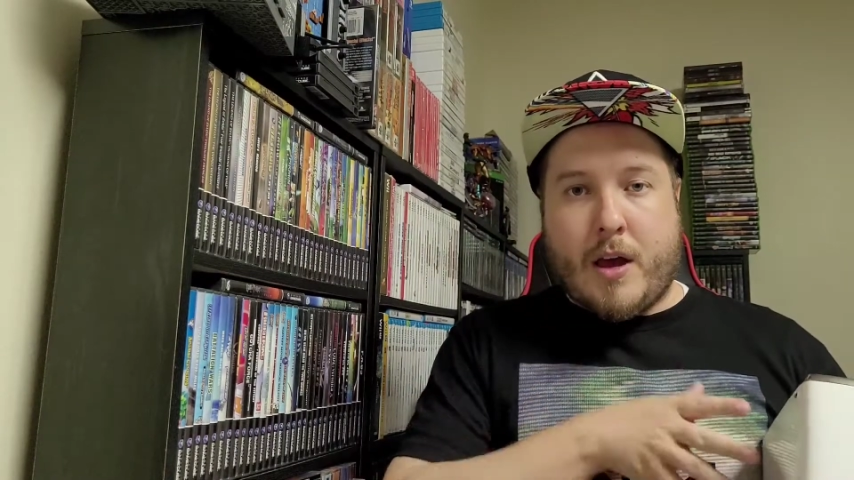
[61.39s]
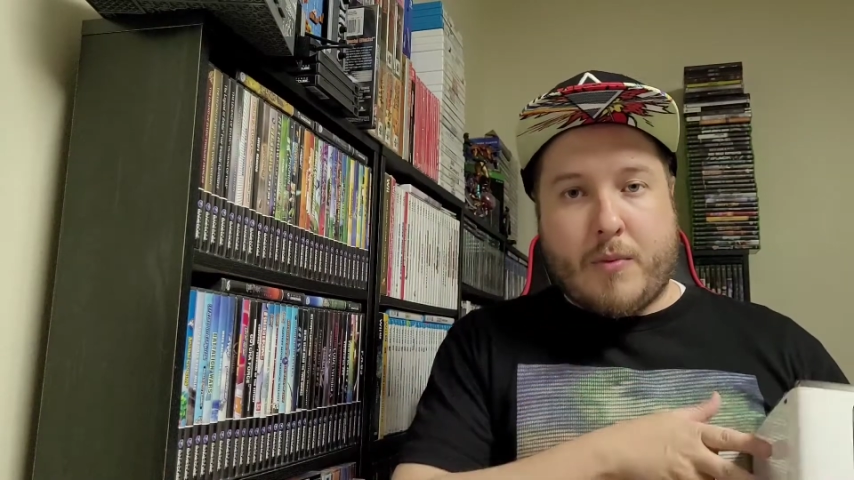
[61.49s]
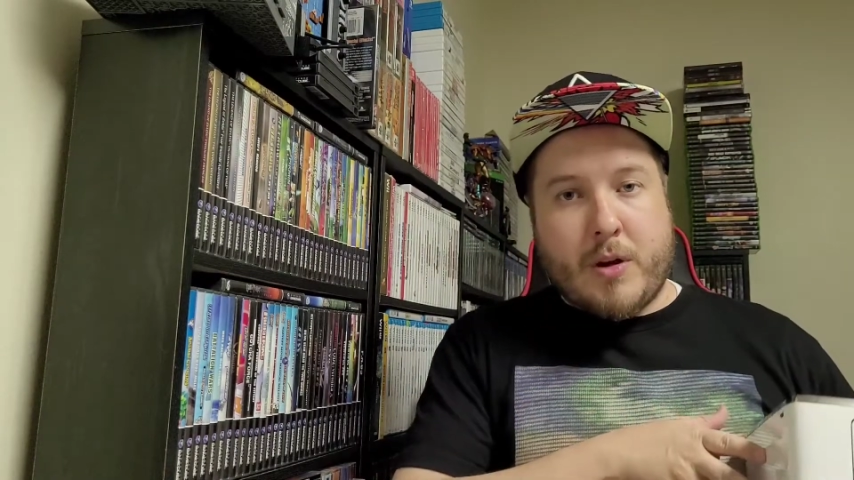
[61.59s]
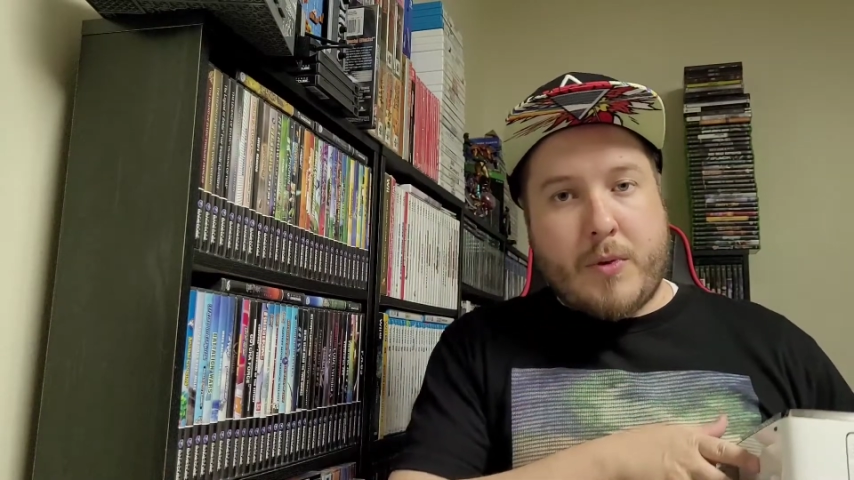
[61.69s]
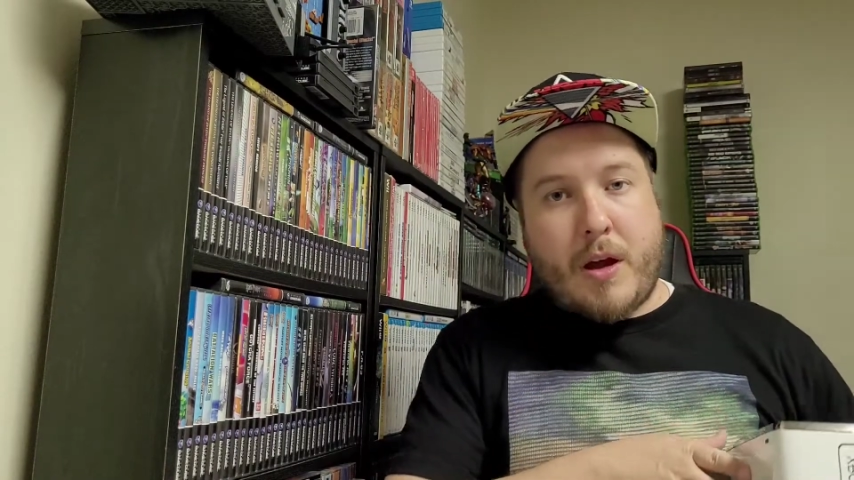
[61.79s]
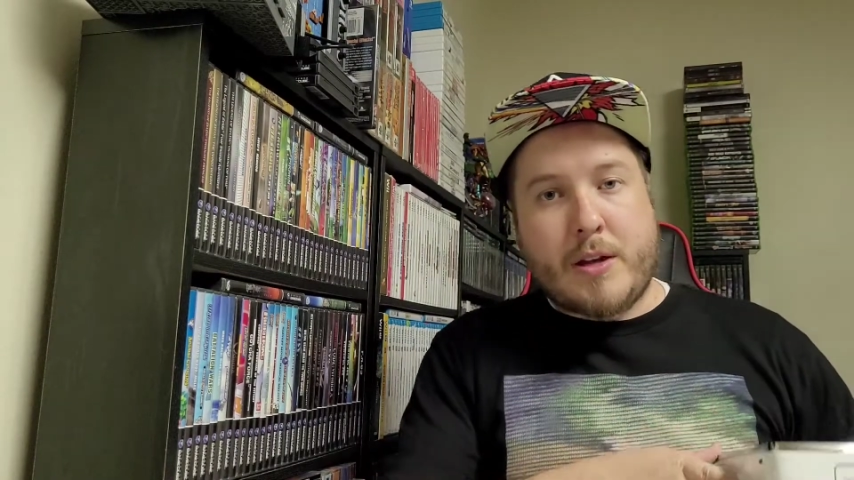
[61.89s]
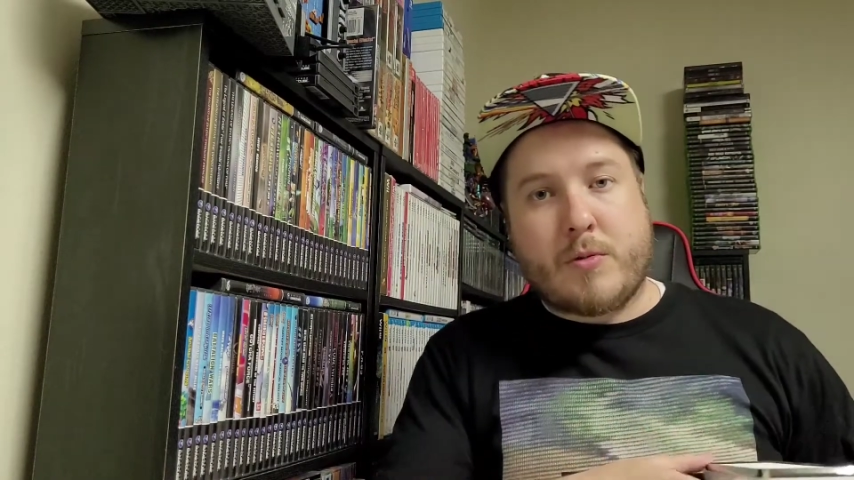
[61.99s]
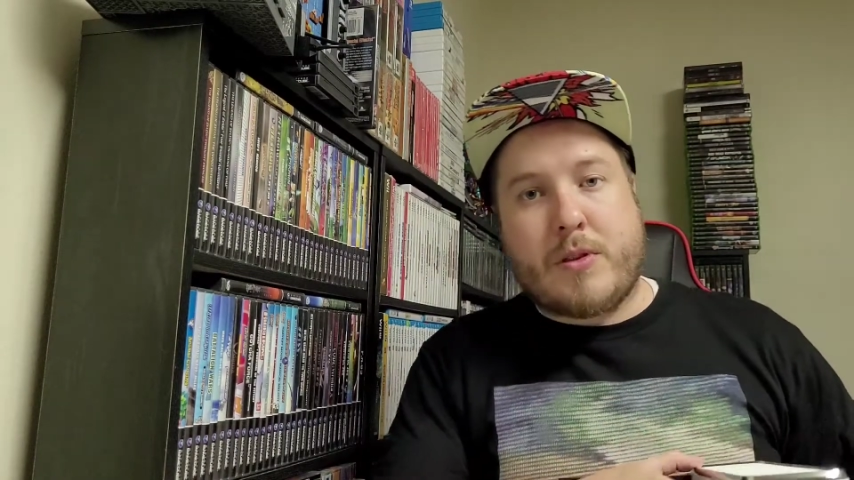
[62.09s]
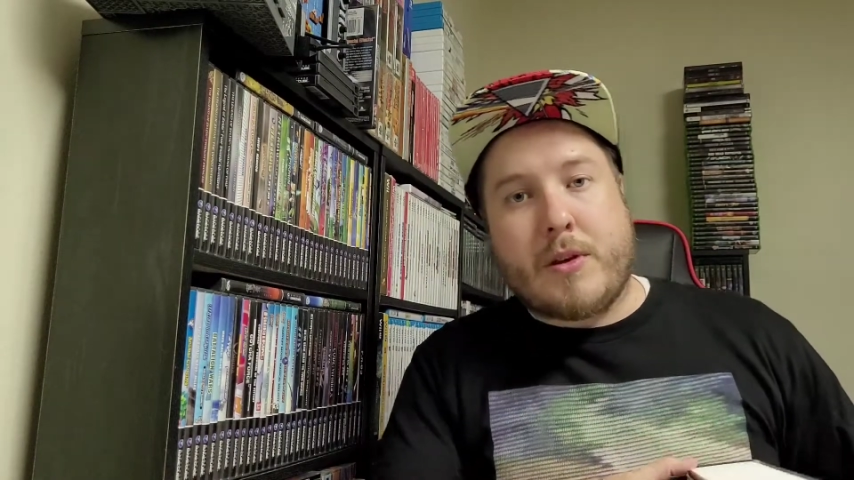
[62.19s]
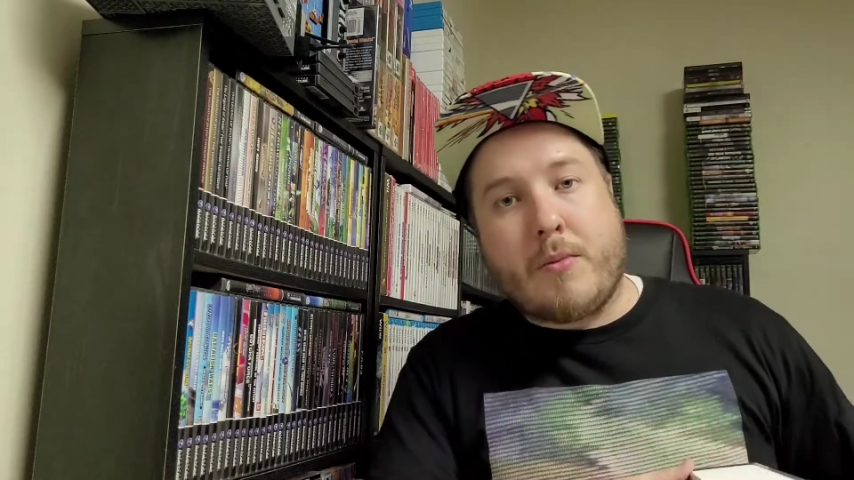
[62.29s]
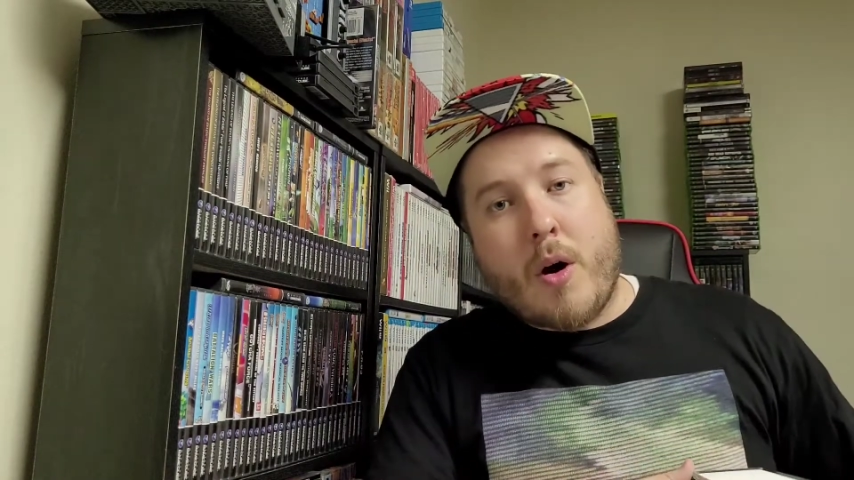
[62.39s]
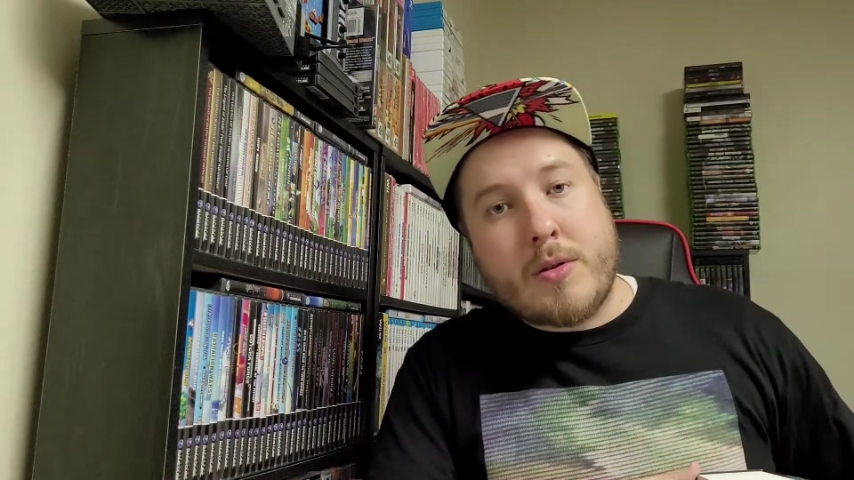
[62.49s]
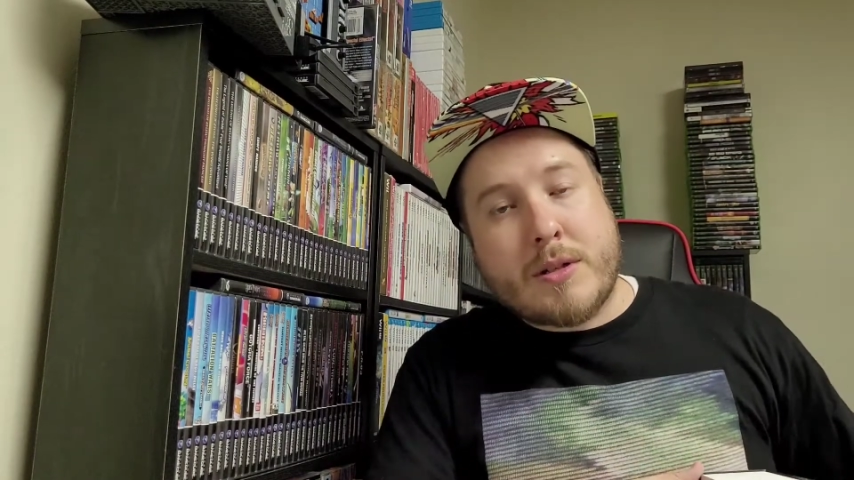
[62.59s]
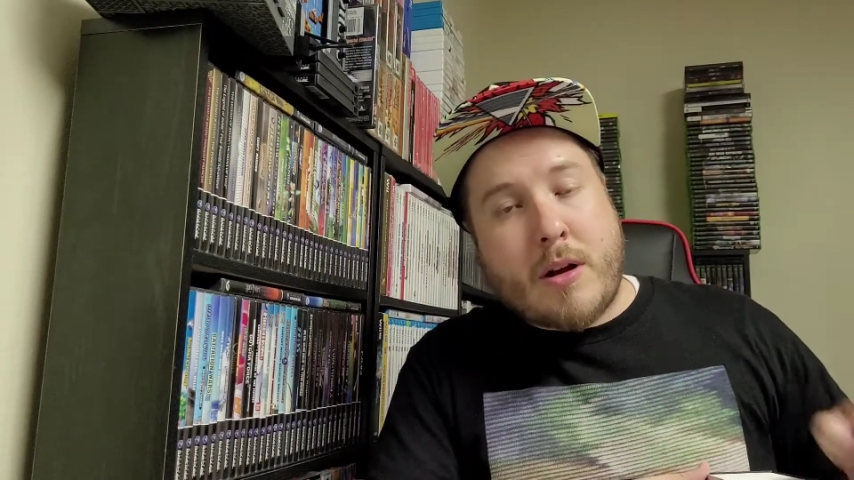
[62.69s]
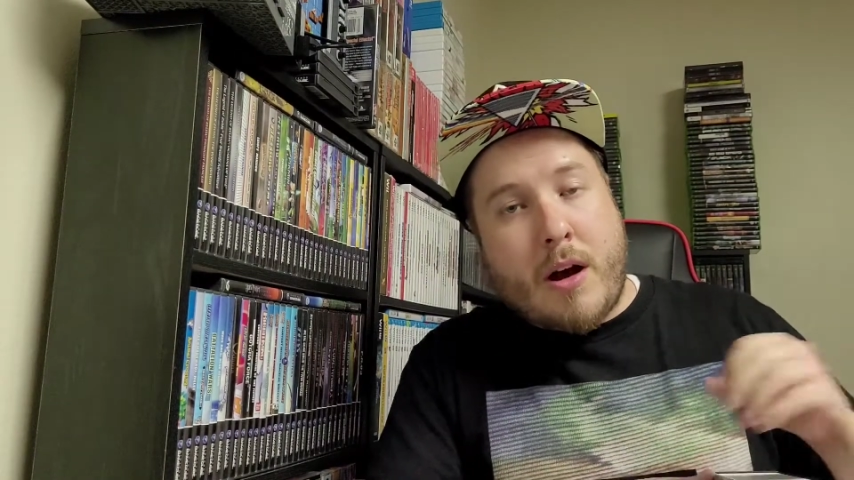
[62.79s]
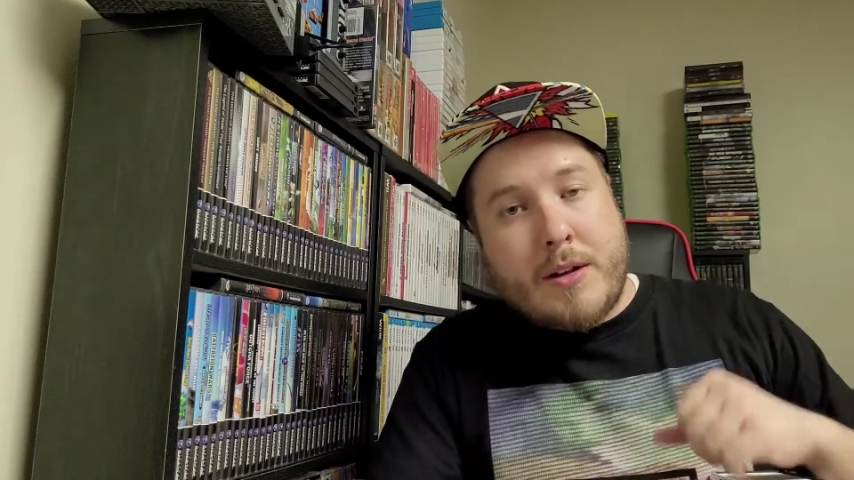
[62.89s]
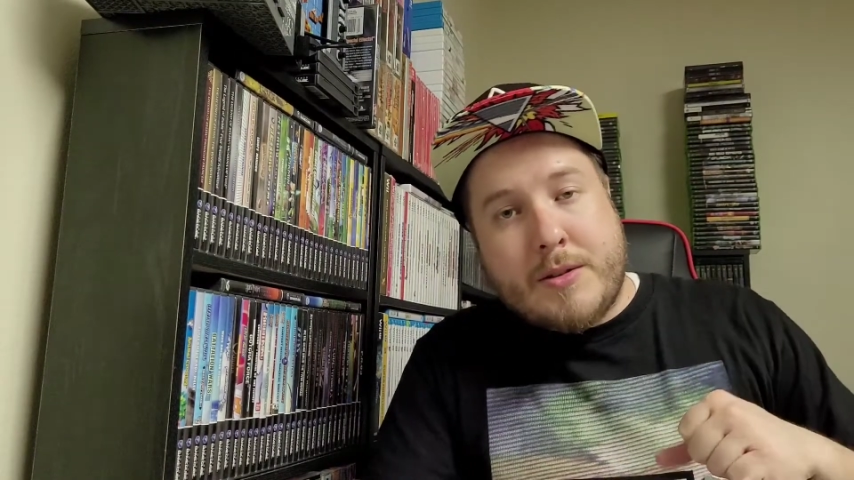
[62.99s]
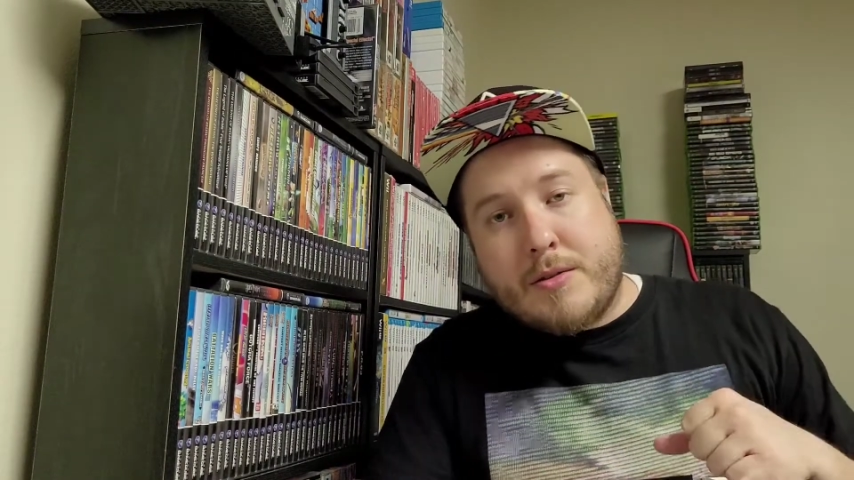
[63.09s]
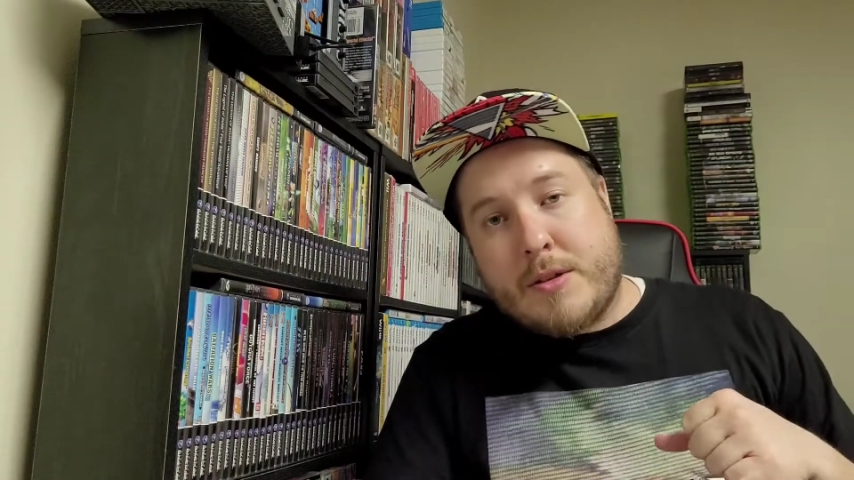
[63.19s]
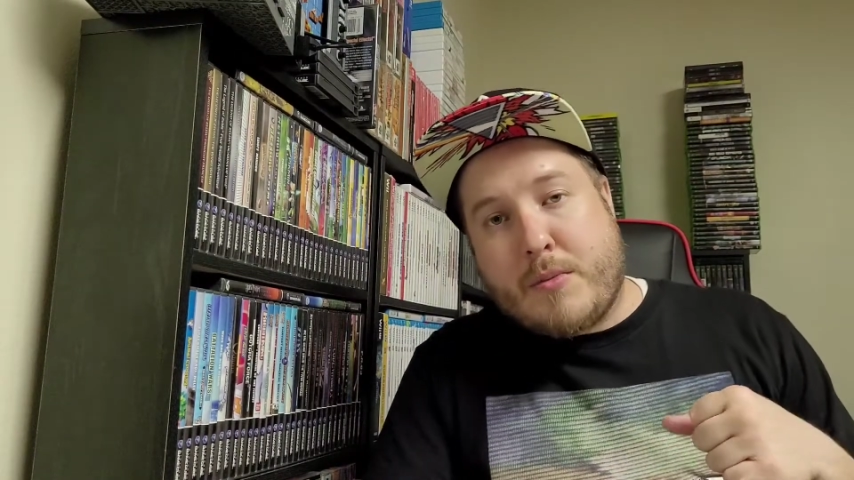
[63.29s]
I'm gonna be honest with you. Most
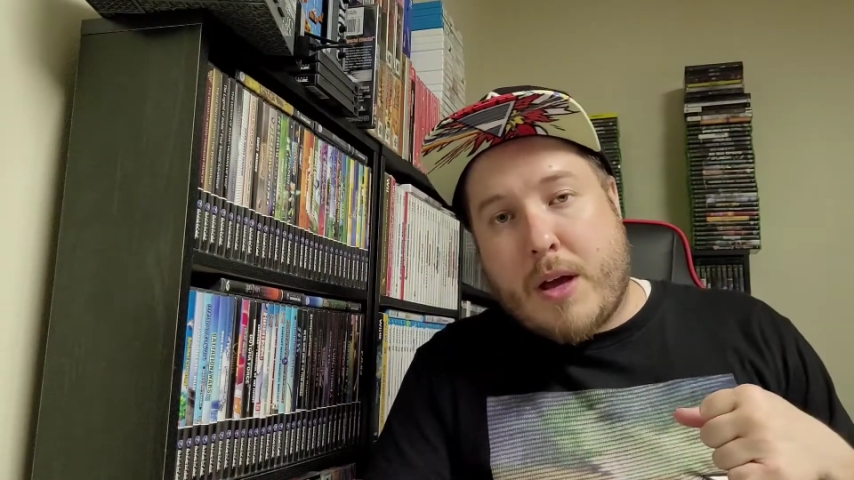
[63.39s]
consoles, in my